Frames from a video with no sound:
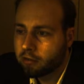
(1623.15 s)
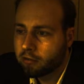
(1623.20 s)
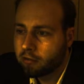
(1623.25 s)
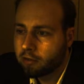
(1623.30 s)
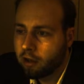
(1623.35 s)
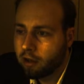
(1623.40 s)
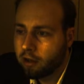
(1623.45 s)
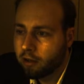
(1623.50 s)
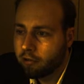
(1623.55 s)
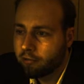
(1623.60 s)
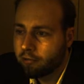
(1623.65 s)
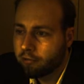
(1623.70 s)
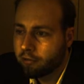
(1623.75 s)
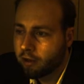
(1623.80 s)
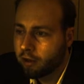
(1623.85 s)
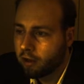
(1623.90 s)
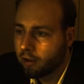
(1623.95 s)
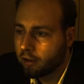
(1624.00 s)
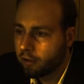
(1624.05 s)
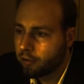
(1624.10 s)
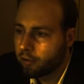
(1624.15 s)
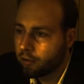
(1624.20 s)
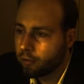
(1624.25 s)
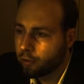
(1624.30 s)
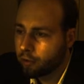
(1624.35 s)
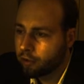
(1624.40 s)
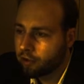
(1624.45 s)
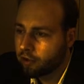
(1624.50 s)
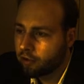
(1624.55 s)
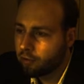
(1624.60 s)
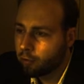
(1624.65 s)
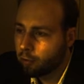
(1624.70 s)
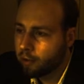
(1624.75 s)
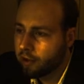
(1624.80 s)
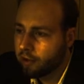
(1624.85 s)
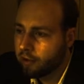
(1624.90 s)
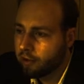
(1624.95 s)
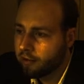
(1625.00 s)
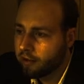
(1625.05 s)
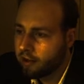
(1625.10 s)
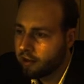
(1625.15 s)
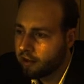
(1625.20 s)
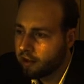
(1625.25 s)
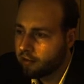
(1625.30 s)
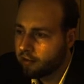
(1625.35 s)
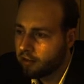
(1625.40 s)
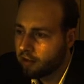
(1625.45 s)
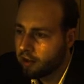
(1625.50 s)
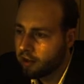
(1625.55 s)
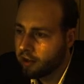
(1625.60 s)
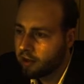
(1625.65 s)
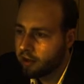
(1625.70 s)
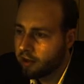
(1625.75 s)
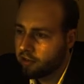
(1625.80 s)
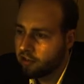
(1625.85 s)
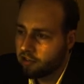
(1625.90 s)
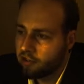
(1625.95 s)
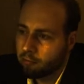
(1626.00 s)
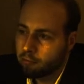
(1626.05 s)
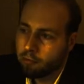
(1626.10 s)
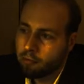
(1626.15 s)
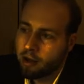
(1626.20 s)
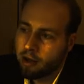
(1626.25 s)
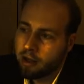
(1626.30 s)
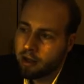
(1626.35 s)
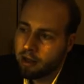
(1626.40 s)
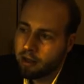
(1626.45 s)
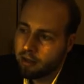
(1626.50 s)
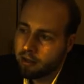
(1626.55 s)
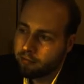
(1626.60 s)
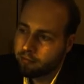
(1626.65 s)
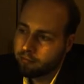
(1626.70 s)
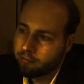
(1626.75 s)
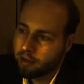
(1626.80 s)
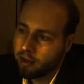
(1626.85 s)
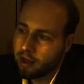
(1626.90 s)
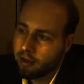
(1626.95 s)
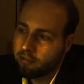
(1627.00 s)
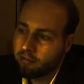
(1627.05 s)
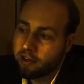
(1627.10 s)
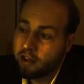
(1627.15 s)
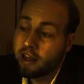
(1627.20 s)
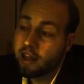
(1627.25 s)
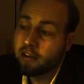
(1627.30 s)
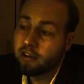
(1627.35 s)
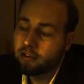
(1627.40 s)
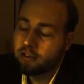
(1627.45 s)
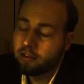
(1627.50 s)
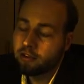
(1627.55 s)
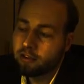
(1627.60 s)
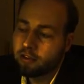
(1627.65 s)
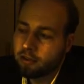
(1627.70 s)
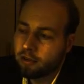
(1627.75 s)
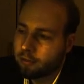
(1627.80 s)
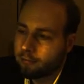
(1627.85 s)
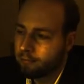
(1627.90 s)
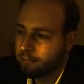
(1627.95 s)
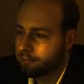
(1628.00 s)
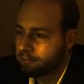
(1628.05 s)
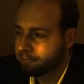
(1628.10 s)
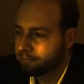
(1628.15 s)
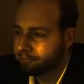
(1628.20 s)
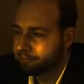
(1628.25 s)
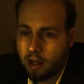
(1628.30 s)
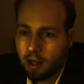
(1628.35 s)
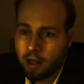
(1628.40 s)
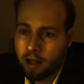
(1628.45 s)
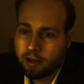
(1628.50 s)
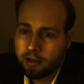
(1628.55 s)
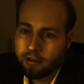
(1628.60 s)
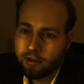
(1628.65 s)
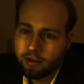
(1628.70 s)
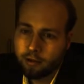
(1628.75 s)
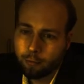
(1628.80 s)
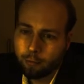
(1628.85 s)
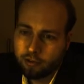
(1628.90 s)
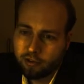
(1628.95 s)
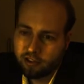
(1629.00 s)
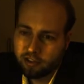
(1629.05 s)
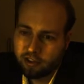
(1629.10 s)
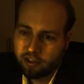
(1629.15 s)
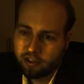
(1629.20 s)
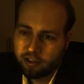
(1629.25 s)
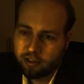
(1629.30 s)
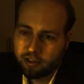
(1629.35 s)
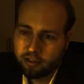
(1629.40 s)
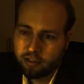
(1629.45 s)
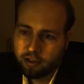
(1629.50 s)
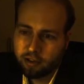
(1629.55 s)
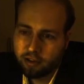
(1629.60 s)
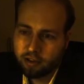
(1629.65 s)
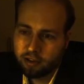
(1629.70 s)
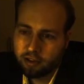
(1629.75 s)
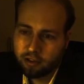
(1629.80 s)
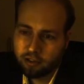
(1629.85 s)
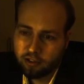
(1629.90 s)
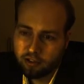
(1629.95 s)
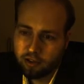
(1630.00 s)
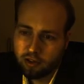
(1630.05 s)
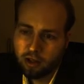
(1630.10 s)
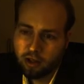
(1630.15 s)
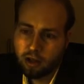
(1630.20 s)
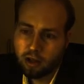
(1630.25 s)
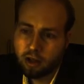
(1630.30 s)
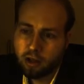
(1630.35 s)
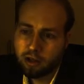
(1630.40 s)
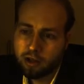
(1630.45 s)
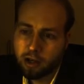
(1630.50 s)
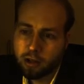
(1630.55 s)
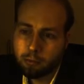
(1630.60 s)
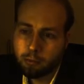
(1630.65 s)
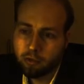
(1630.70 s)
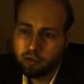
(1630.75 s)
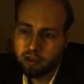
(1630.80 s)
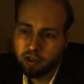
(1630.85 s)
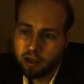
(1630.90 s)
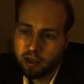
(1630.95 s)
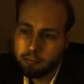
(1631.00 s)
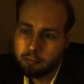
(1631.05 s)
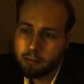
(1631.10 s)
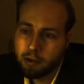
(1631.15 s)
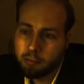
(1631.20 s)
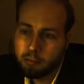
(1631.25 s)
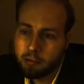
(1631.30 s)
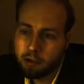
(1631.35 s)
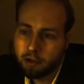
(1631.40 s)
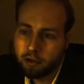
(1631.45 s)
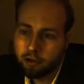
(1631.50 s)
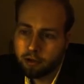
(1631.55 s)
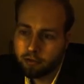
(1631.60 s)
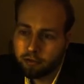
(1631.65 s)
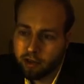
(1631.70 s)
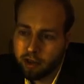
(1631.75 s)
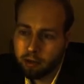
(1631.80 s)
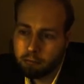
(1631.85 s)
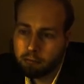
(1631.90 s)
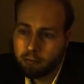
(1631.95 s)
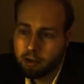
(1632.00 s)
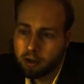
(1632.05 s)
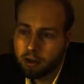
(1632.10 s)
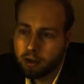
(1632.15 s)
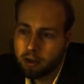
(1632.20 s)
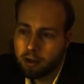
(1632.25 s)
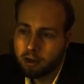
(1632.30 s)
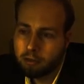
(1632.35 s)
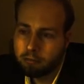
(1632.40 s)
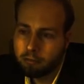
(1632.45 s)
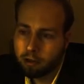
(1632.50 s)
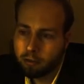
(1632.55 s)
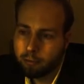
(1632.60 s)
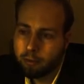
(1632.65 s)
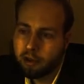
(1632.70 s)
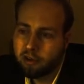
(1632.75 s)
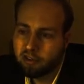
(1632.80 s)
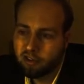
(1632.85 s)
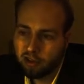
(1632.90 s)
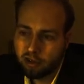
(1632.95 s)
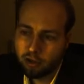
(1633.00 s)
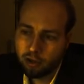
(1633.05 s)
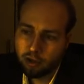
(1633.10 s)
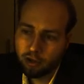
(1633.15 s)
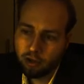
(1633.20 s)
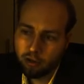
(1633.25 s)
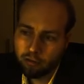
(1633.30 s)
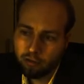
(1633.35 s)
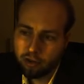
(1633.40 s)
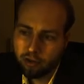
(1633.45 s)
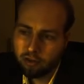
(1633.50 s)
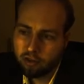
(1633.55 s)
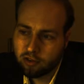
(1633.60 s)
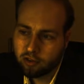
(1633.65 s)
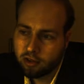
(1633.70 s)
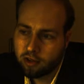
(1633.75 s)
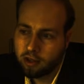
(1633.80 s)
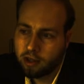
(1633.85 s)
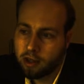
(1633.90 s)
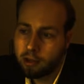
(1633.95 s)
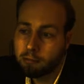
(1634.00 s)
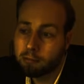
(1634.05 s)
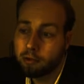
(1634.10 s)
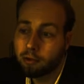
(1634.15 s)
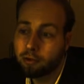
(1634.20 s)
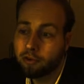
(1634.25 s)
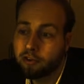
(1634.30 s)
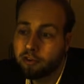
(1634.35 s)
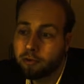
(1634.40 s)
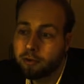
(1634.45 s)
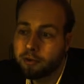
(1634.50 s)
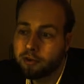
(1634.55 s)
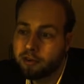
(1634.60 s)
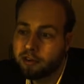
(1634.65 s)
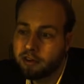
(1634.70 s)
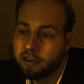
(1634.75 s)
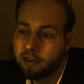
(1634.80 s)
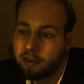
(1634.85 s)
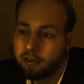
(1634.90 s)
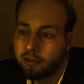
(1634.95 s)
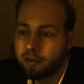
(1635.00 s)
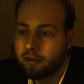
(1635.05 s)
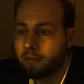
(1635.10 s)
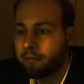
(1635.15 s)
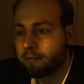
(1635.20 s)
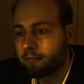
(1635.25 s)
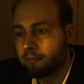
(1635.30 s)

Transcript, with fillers: of life thought his weak tears in some way efficacious. And I would sit in the darkness, unable to keep my mind off him, by reason of his importunities.